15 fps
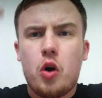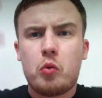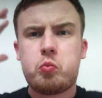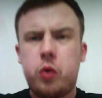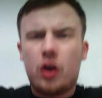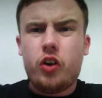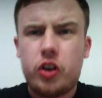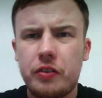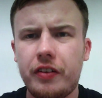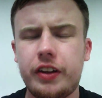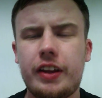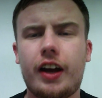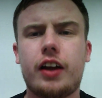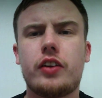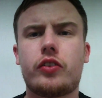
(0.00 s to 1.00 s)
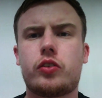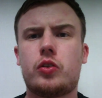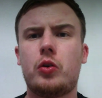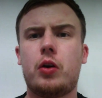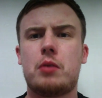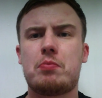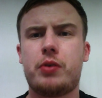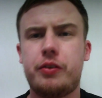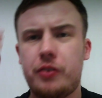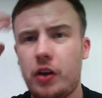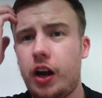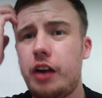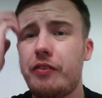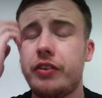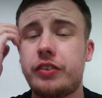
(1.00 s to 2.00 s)
Welcome in, guys, to I preview
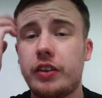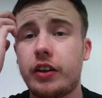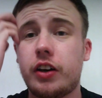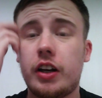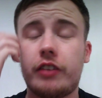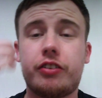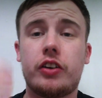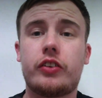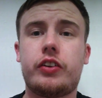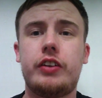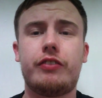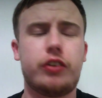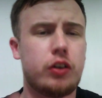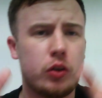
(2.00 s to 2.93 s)
every single NFL team for the